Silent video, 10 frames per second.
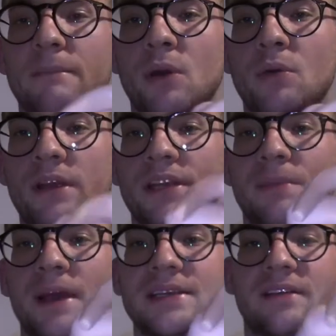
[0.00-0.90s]
mould it into
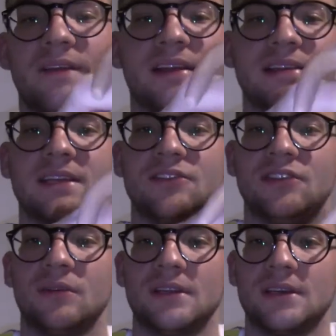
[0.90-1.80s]
place I think that's
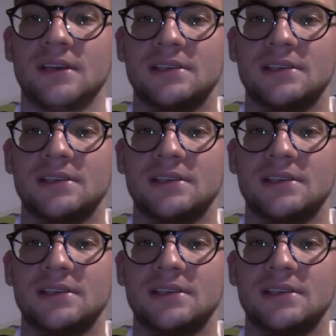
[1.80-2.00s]
literally all it does